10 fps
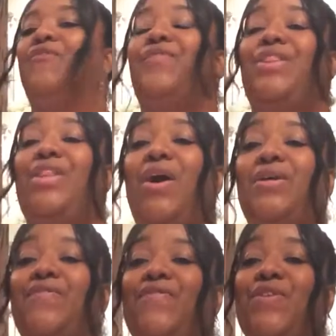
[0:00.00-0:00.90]
For
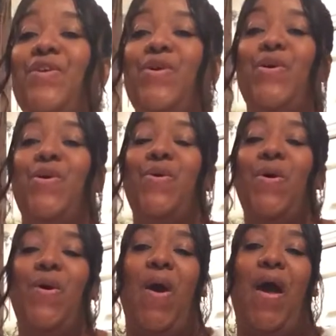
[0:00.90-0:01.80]
those of you
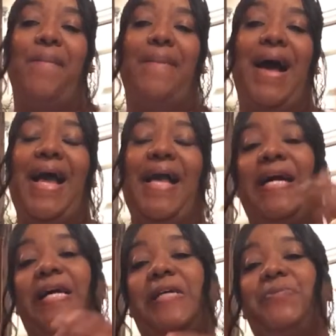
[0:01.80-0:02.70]
who are my
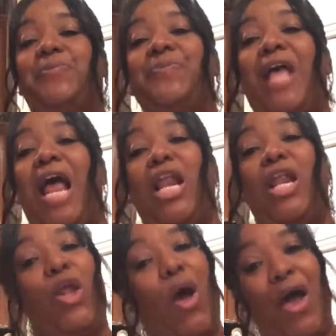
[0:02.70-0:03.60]
um,
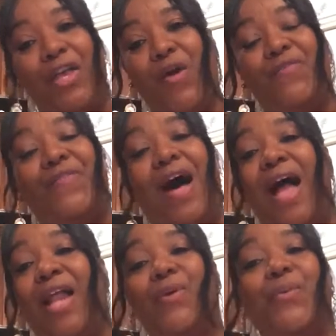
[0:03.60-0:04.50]
loyal
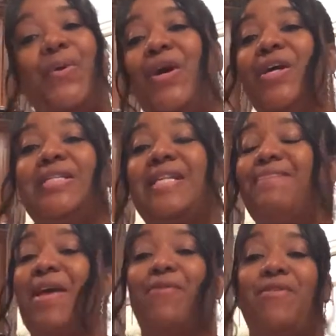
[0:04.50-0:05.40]
followers,
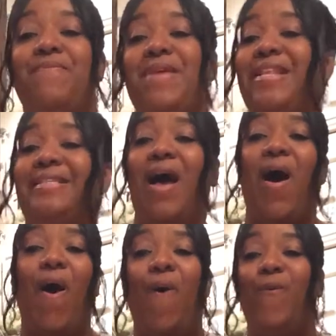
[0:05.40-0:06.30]
been with me this
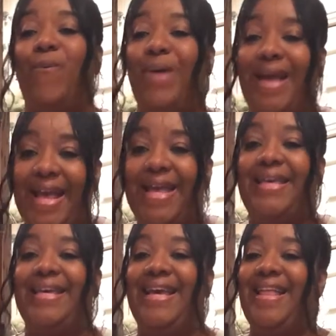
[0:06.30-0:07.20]
whole
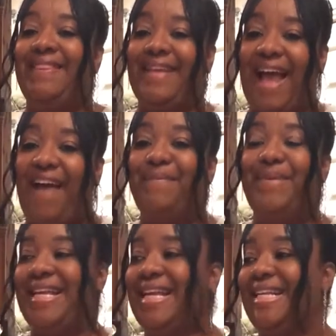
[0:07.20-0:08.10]
week that I've
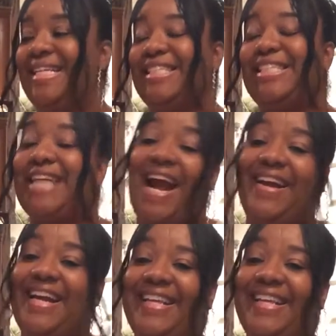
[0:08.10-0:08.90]
been in this journey.